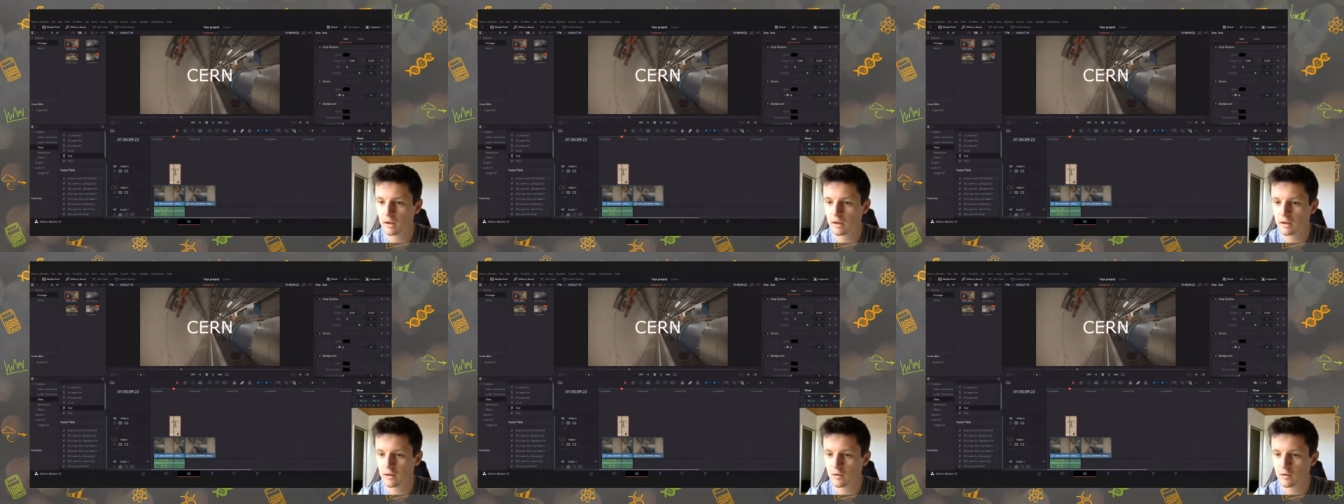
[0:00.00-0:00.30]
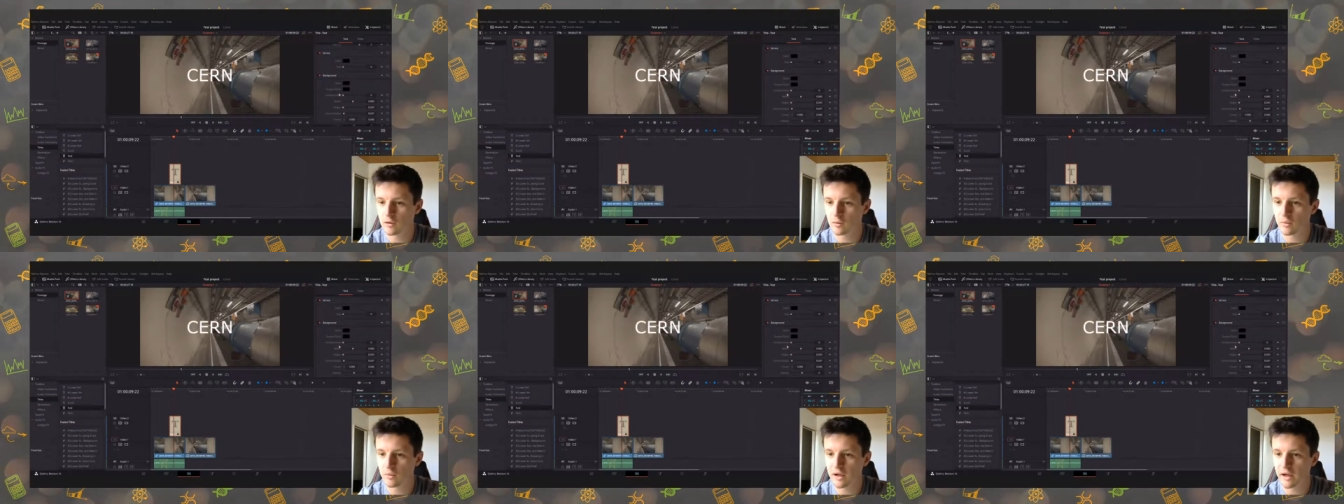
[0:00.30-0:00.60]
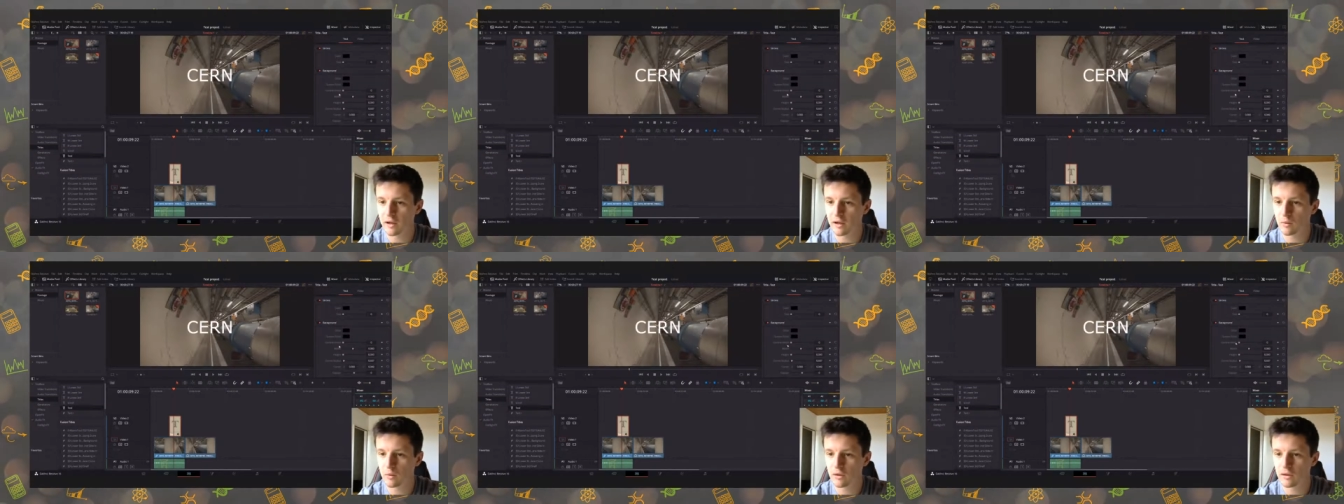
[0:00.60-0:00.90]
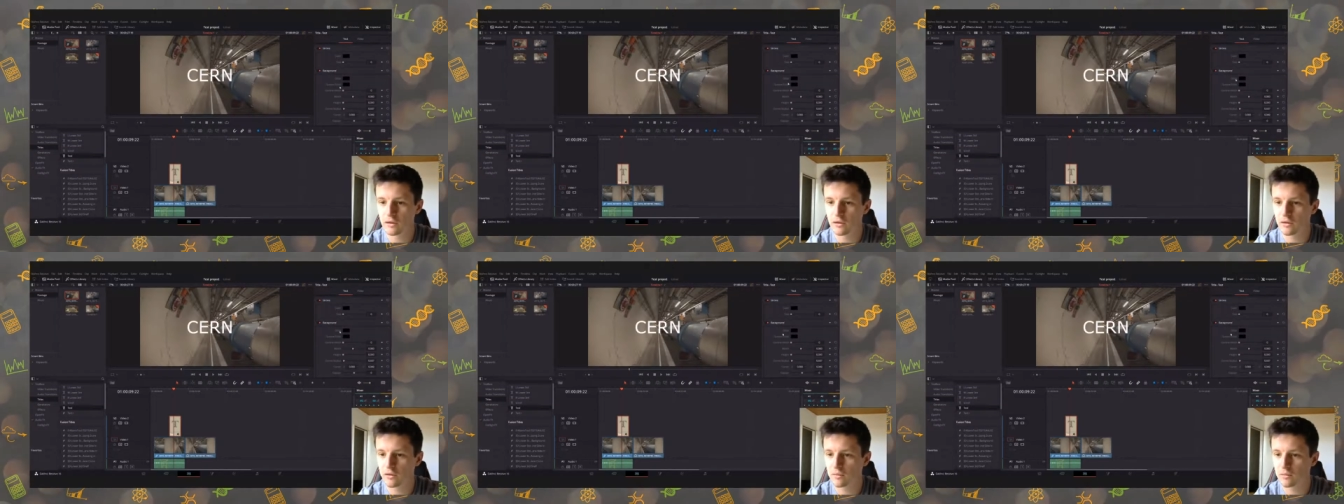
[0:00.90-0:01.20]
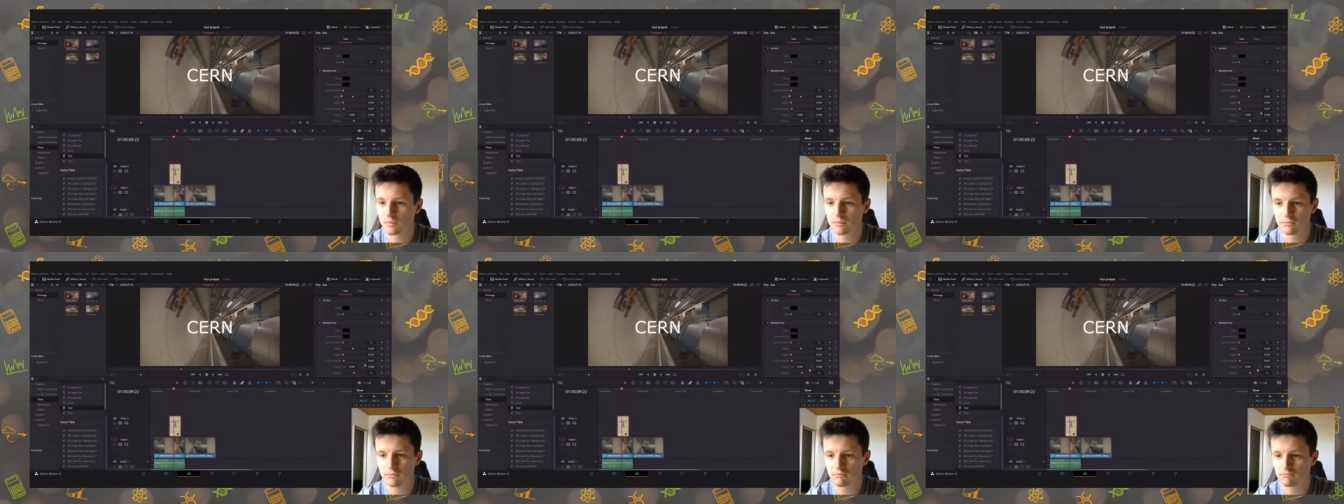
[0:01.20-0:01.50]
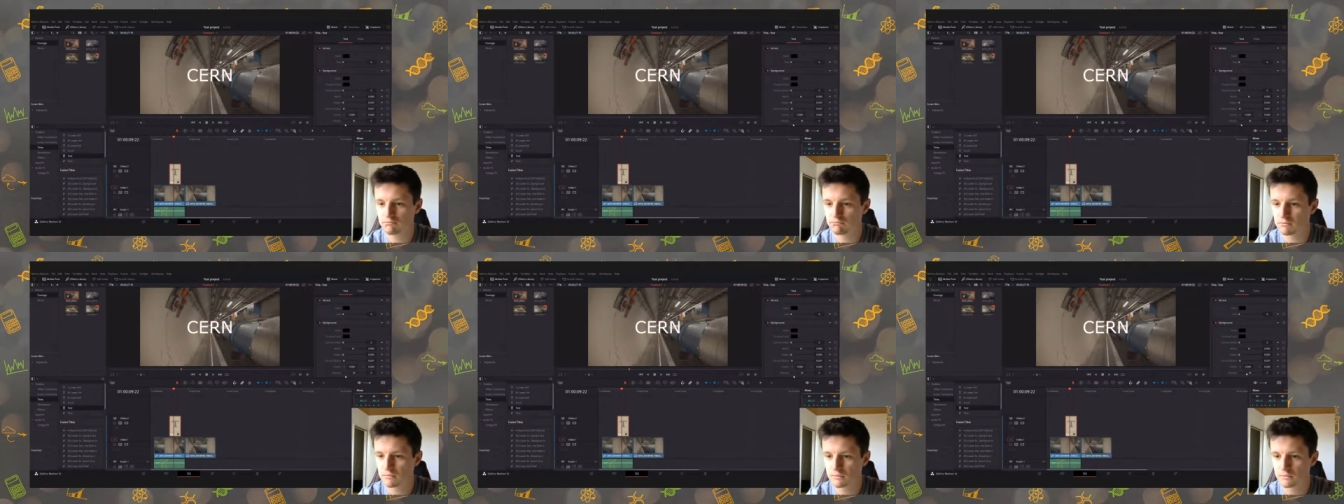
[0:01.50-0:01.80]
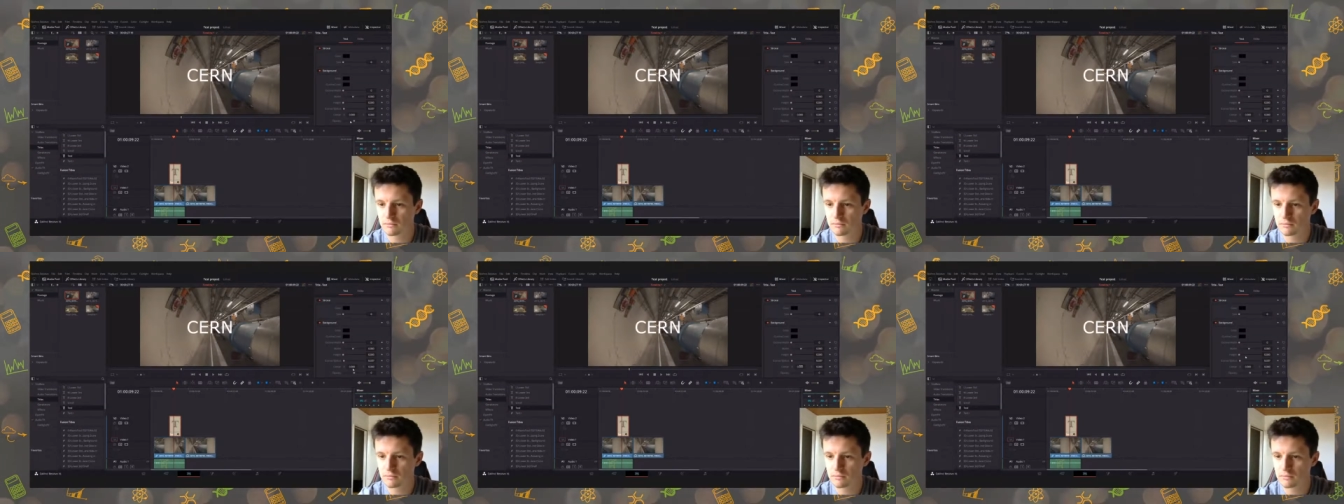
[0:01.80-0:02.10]
And you can play with
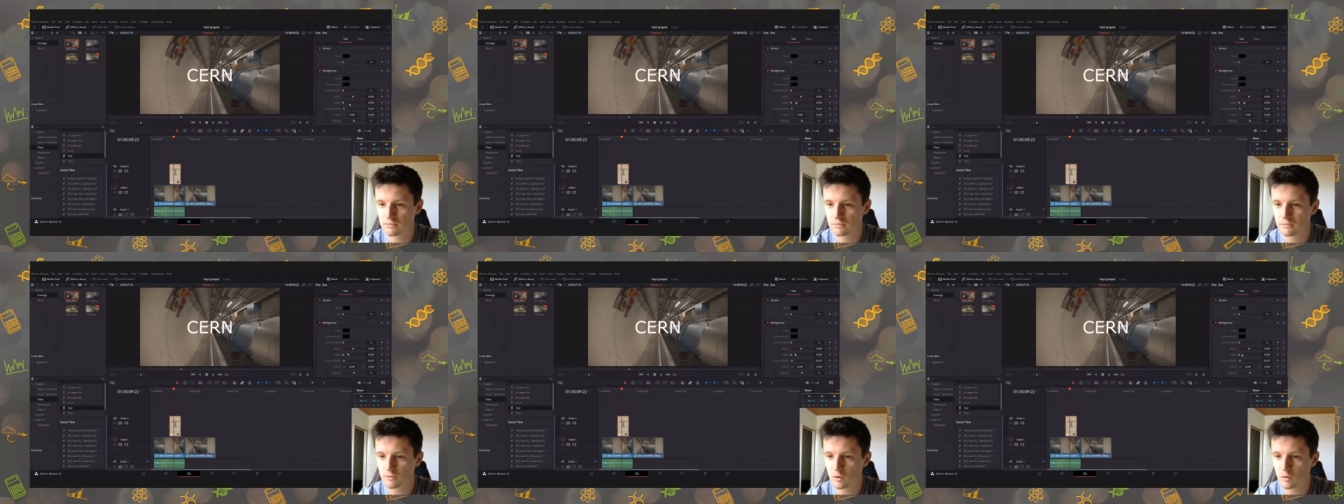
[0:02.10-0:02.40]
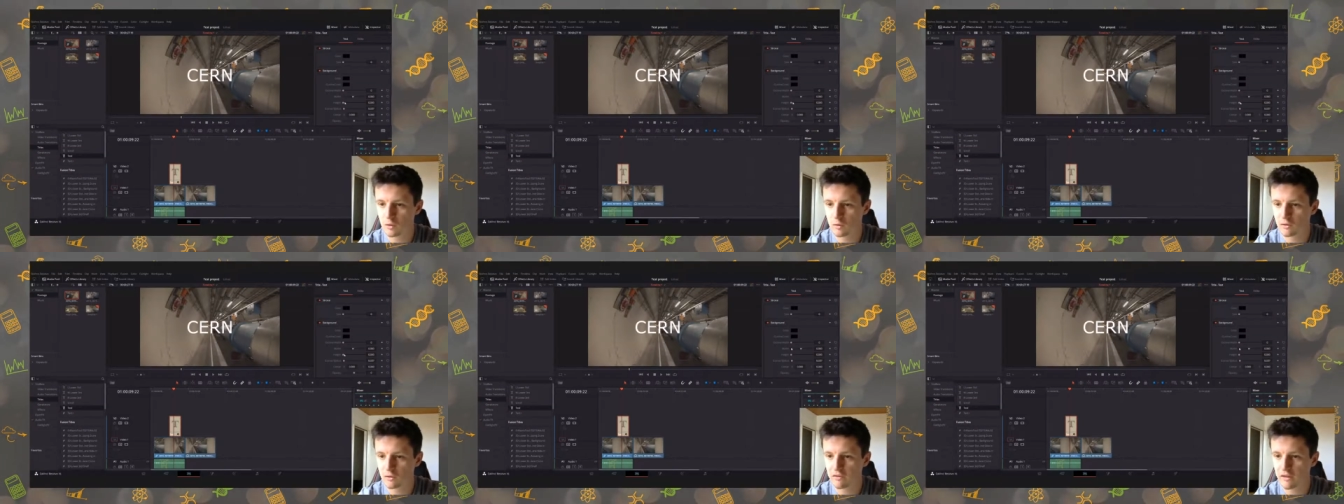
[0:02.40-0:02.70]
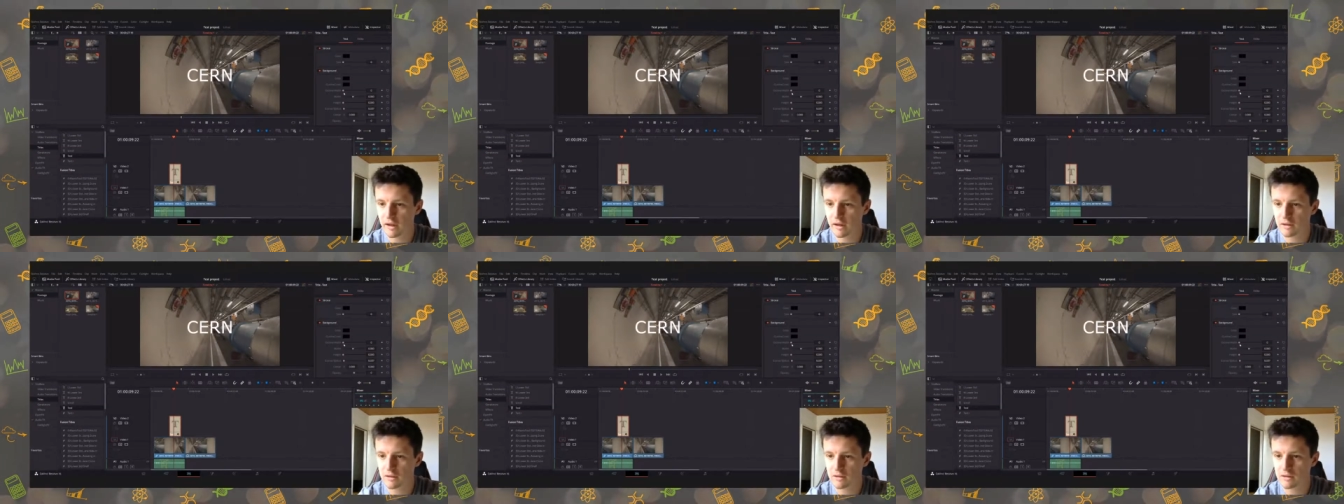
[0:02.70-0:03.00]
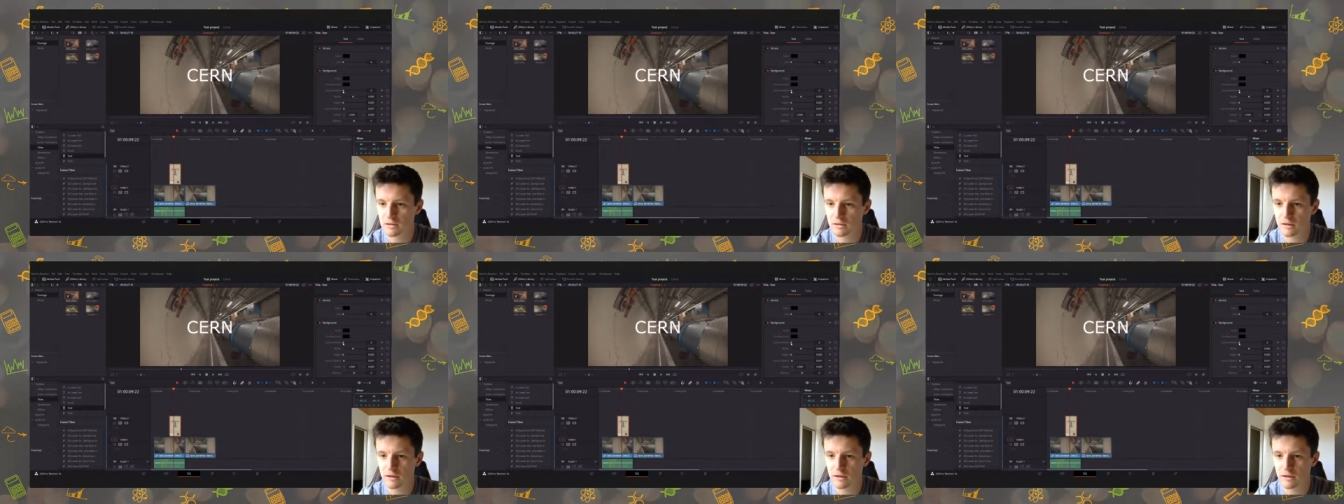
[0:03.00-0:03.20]
all of that.